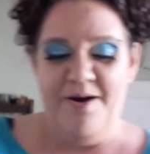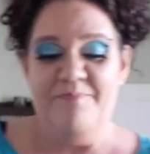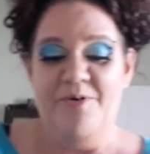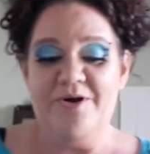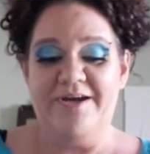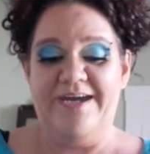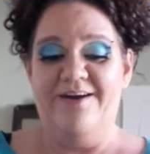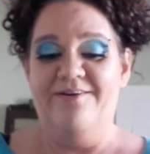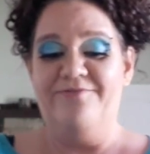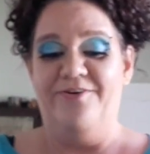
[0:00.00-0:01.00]
more
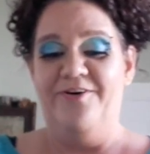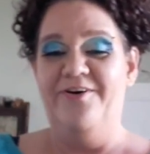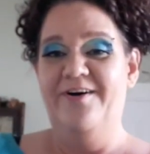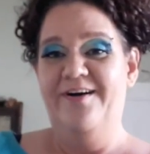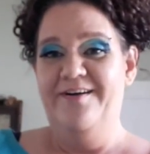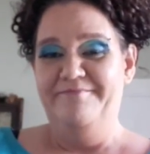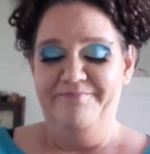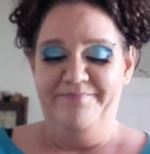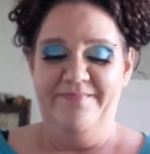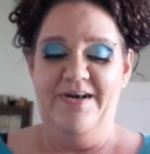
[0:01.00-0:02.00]
careful.
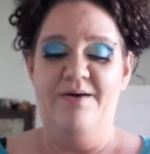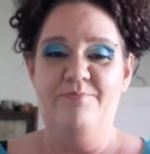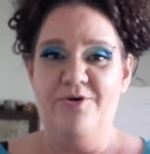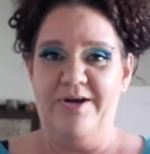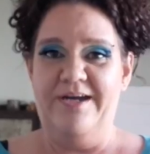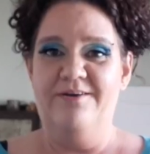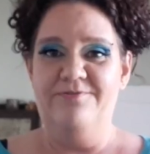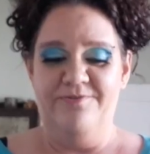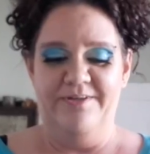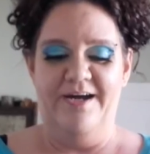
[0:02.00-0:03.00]
I'm more
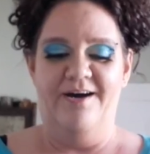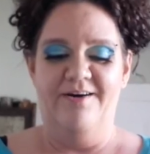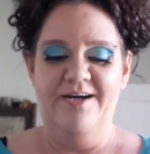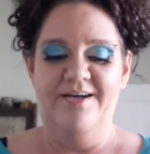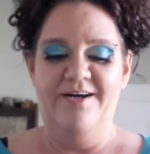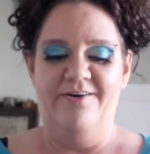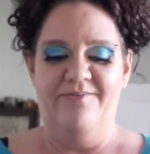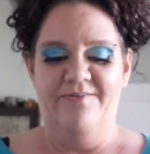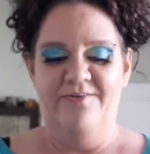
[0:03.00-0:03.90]
careful now, I know.